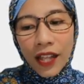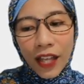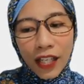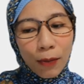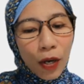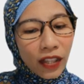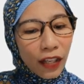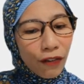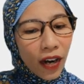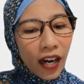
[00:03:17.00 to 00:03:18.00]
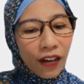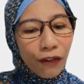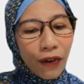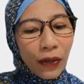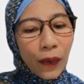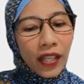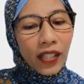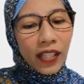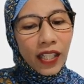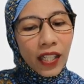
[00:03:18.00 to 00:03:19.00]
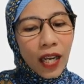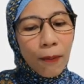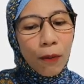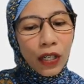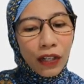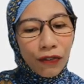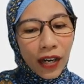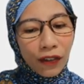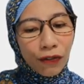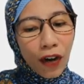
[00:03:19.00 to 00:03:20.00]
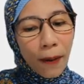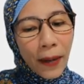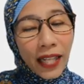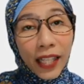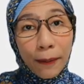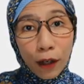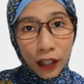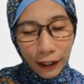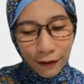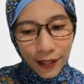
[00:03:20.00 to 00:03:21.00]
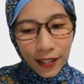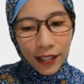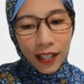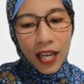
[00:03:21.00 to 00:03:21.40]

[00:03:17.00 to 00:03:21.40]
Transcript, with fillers: These motifs are frequently modified from batik motifs,